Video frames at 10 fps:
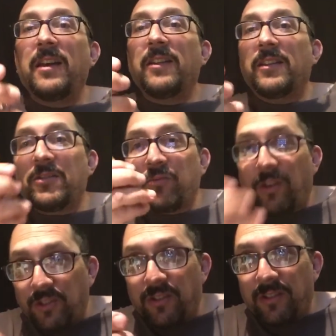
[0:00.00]
this
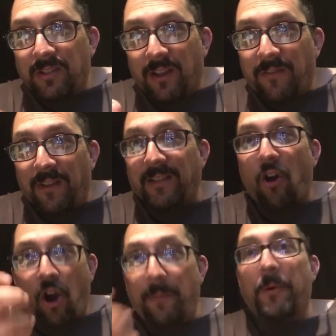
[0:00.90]
Russian stuff,
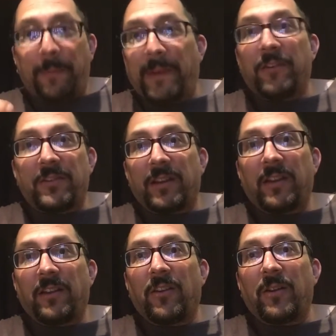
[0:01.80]
armor
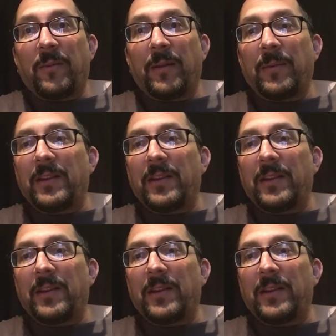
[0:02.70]
piercing, you know what I mean?